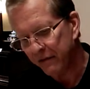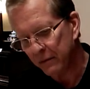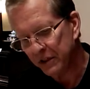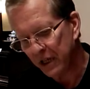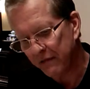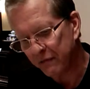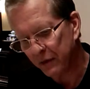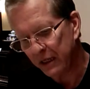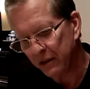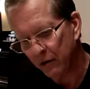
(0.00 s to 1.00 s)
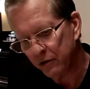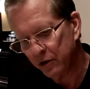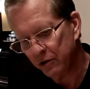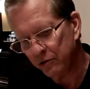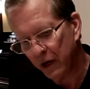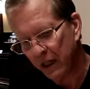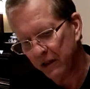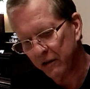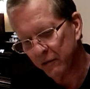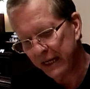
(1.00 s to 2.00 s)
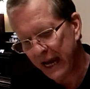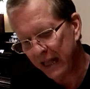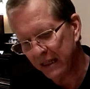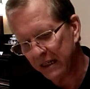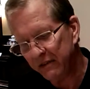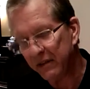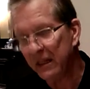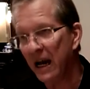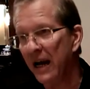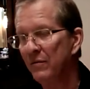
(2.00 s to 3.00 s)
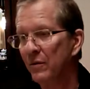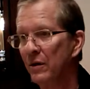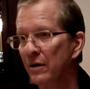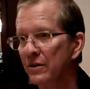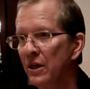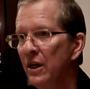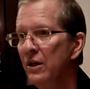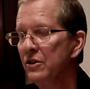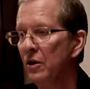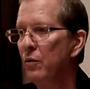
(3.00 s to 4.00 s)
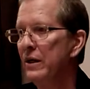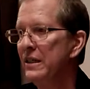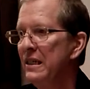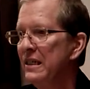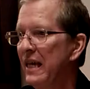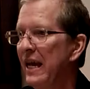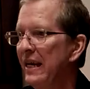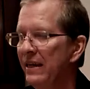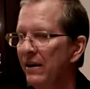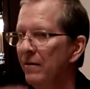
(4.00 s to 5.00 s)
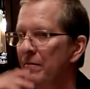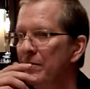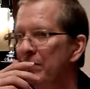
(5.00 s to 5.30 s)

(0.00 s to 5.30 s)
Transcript: from suffering those who dwell in the reality of the nine worlds. So, what's he saying here?